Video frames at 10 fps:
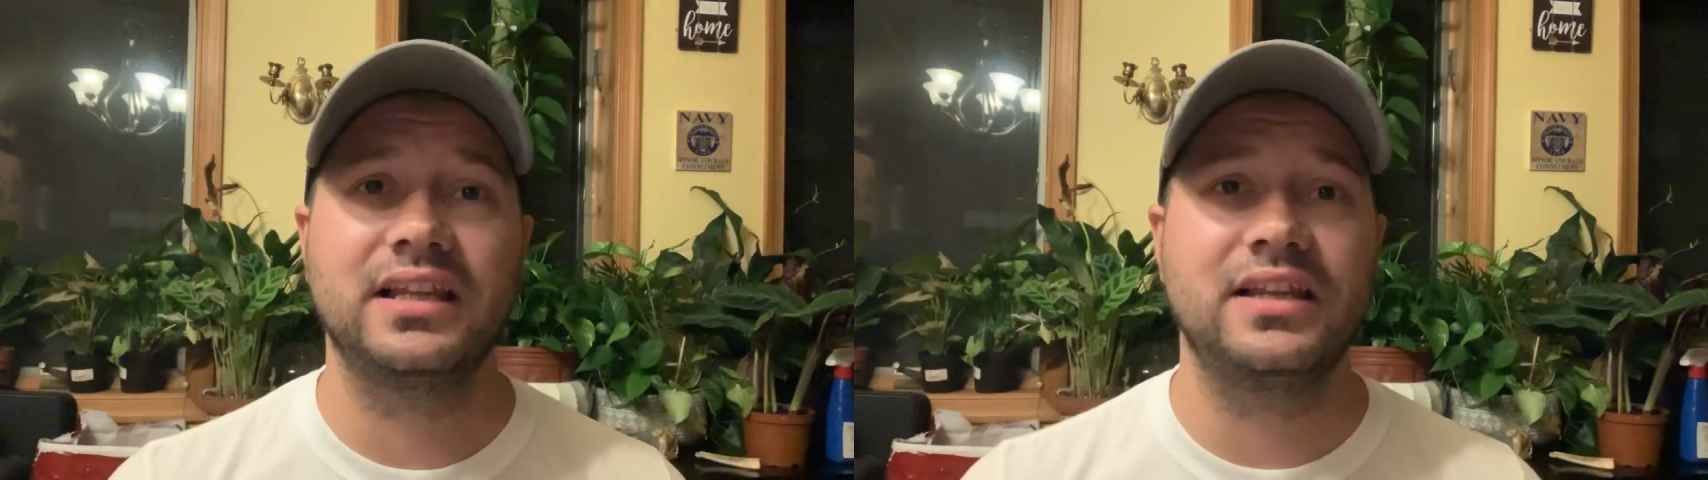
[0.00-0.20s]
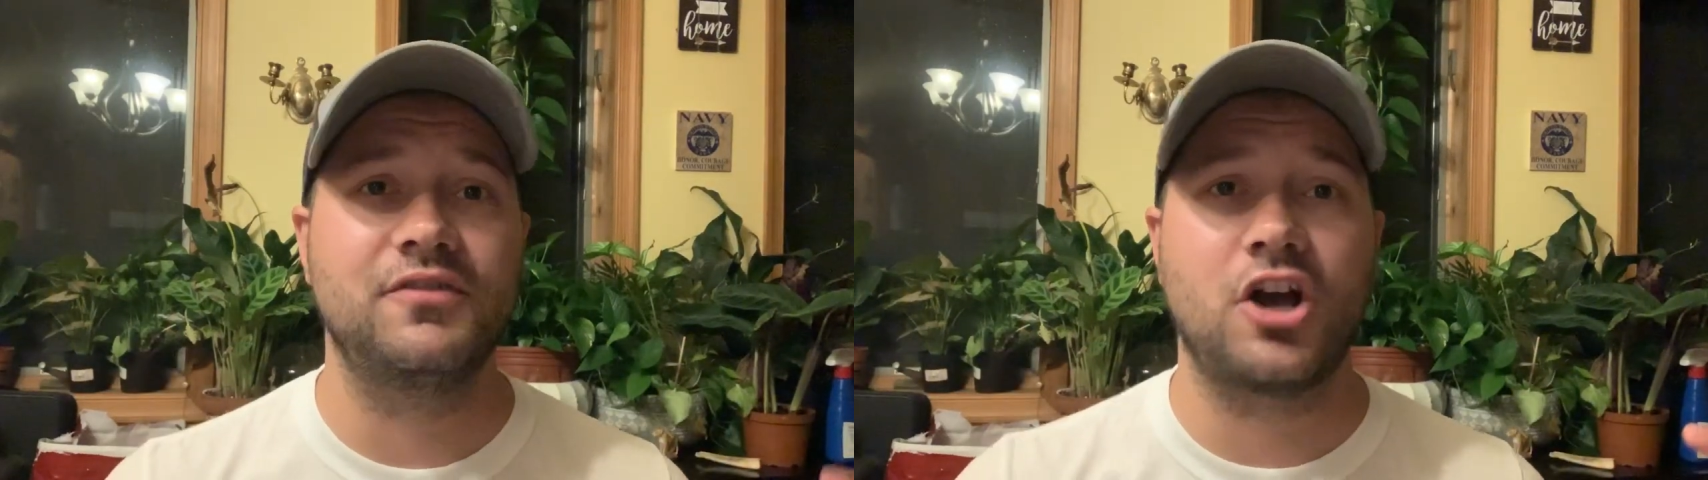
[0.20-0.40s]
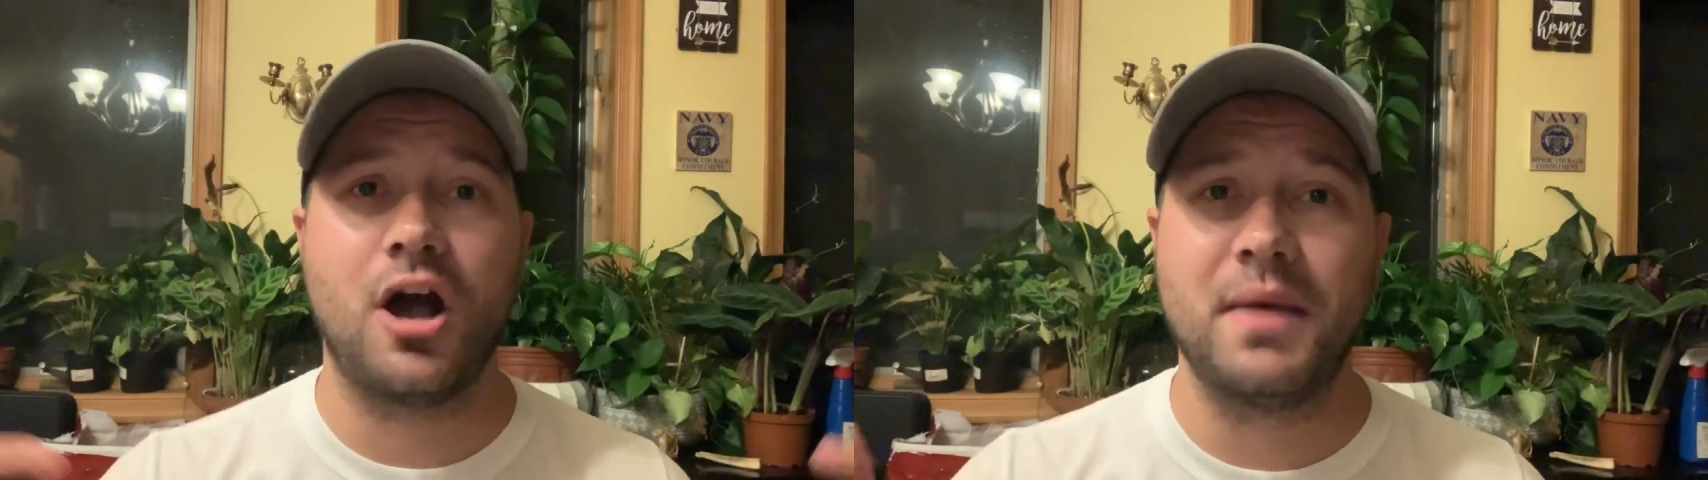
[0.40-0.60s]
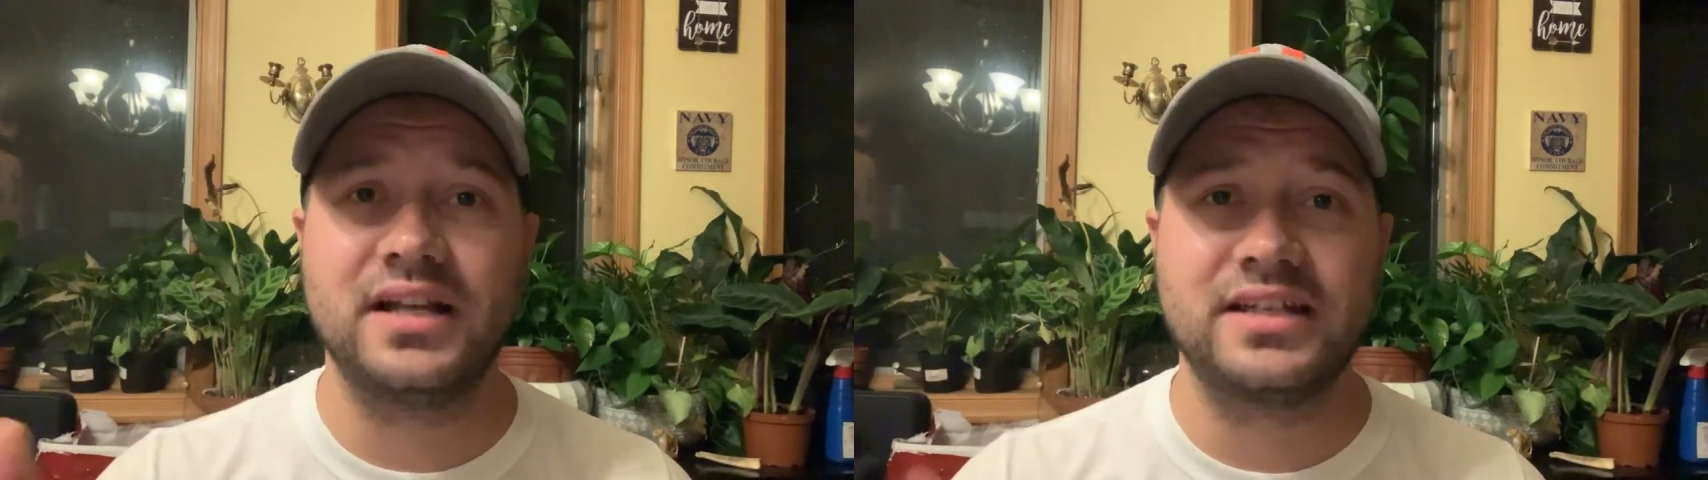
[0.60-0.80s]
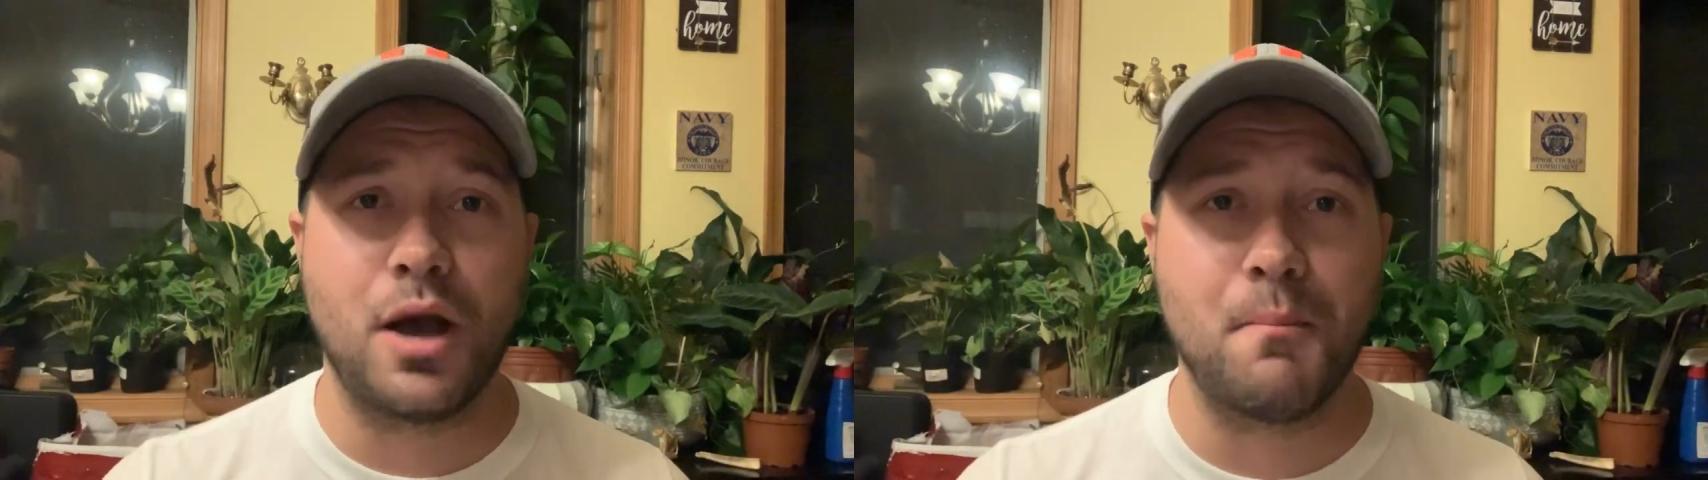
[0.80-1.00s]
Leave a
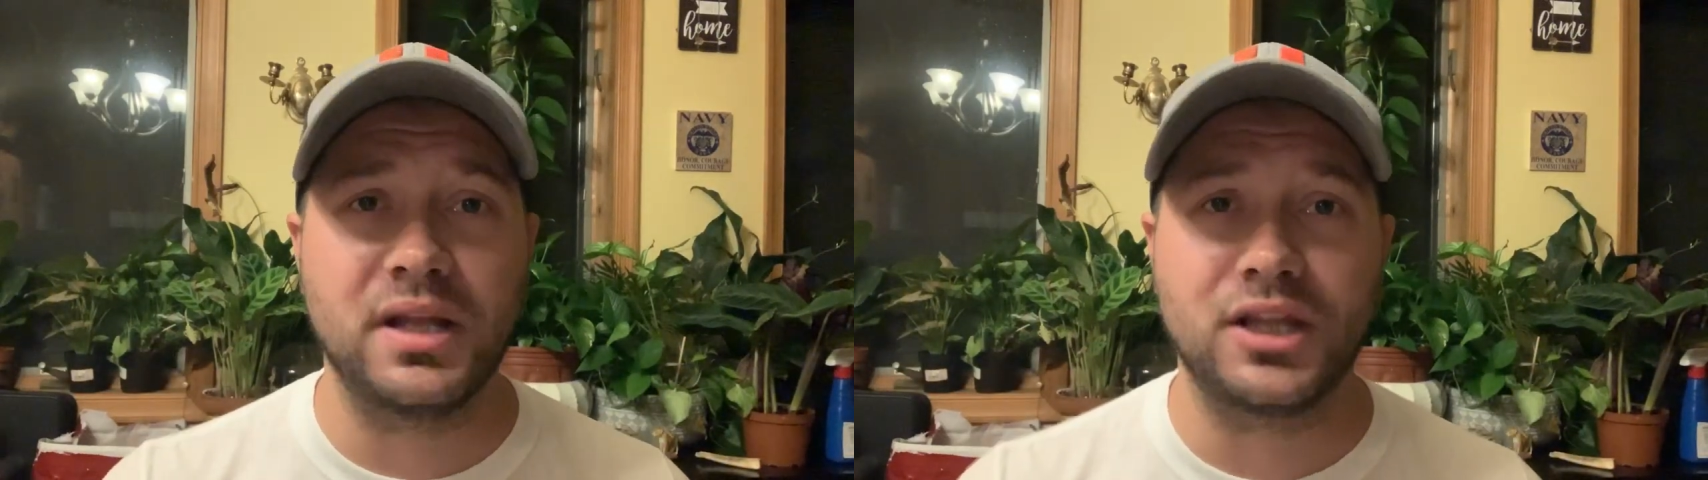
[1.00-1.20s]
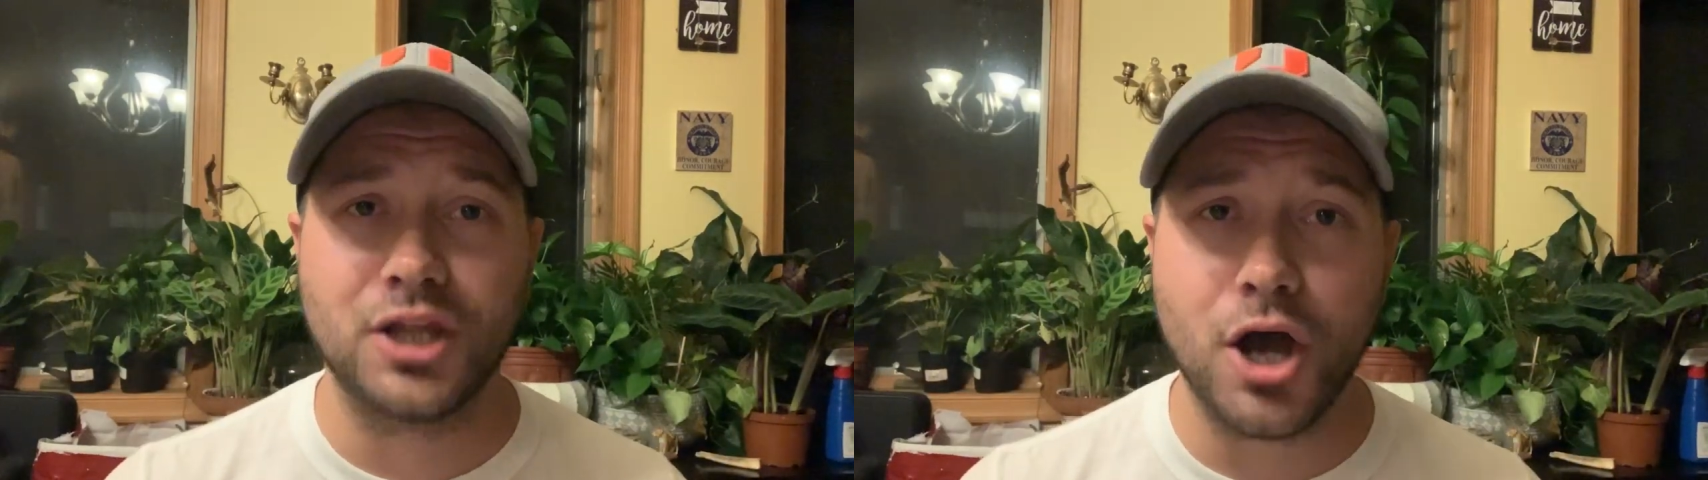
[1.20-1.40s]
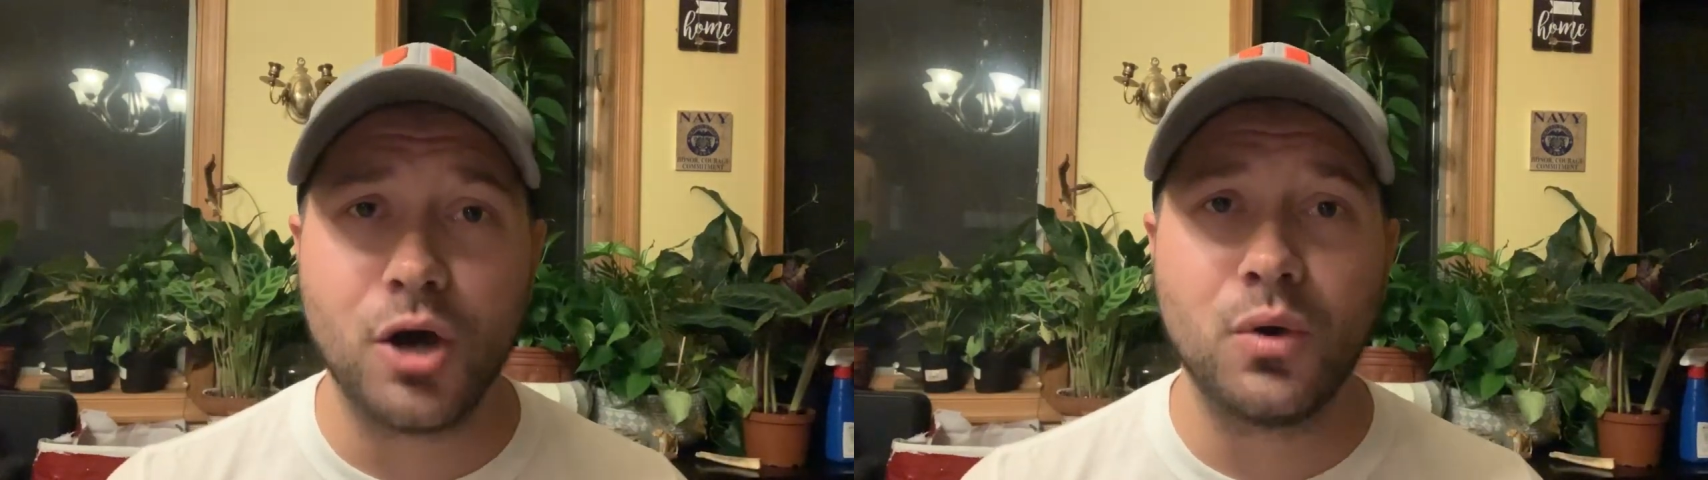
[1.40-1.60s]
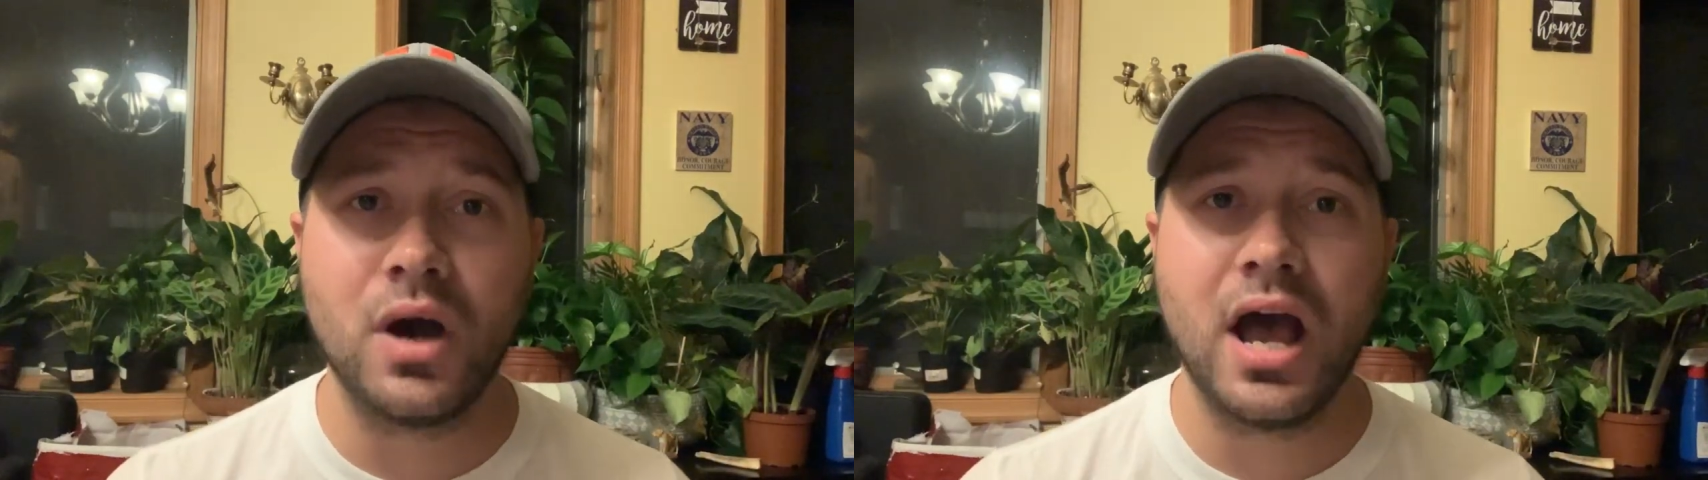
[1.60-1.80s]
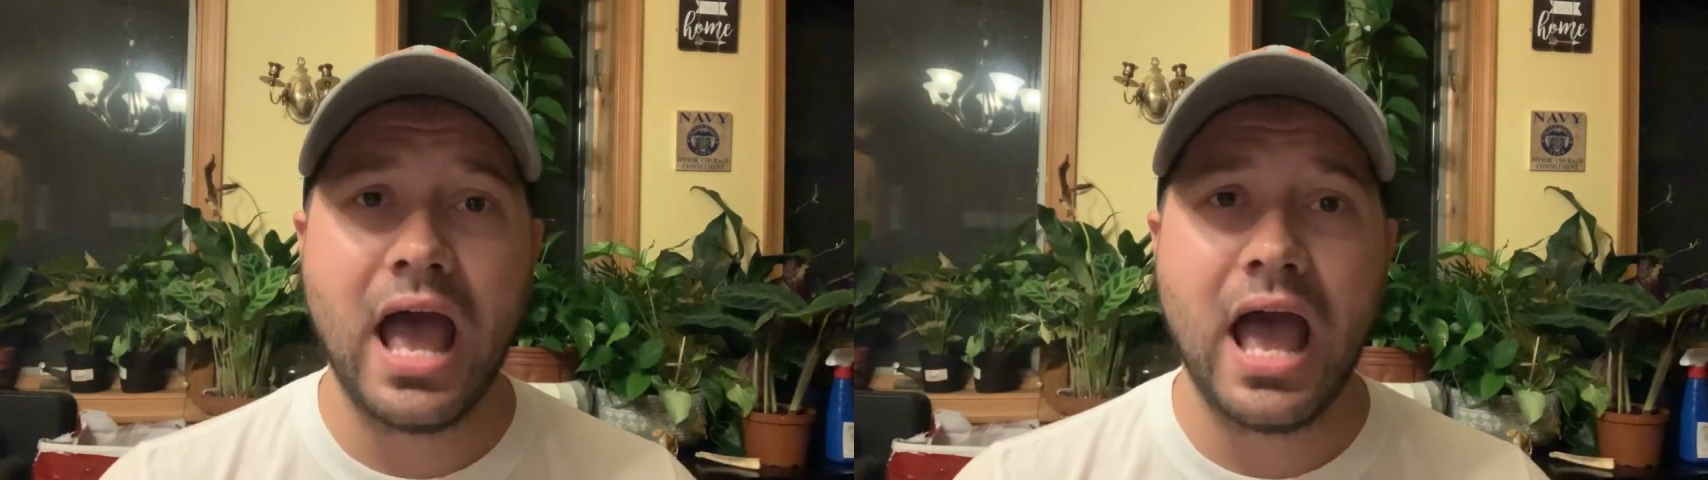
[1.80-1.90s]
comment down below.